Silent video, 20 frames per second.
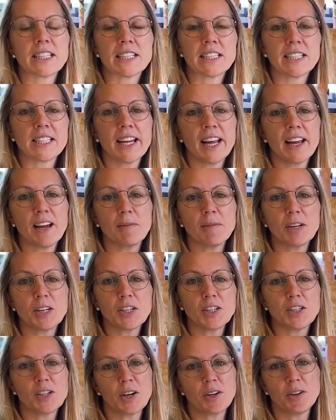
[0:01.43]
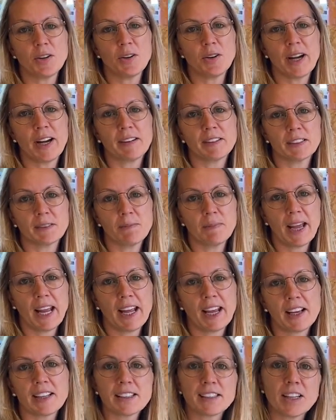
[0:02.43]
Today I'm going to show you how to
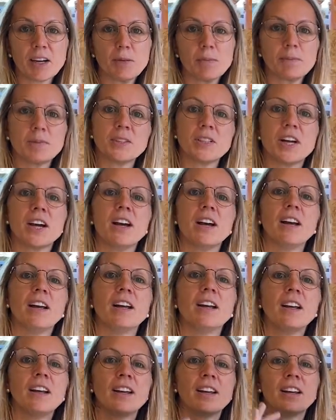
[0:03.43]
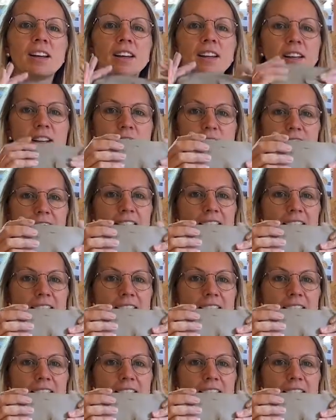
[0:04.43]
make a sculpture using